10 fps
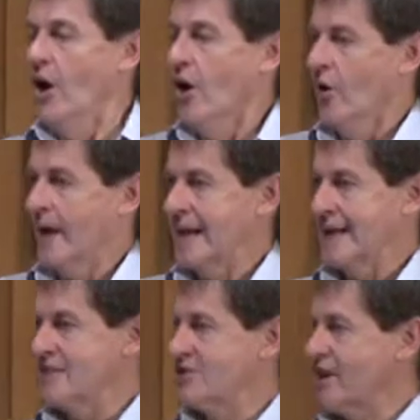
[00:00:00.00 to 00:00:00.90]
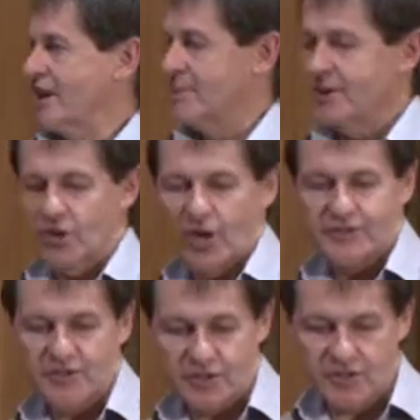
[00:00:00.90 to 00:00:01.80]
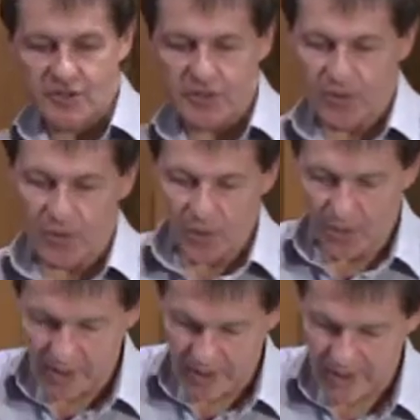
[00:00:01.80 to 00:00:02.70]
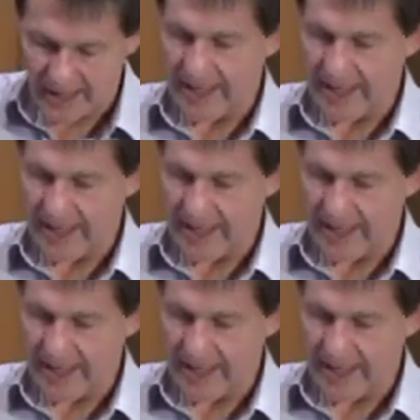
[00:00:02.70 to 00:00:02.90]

All right, ladies and gentlemen, good afternoon to you all.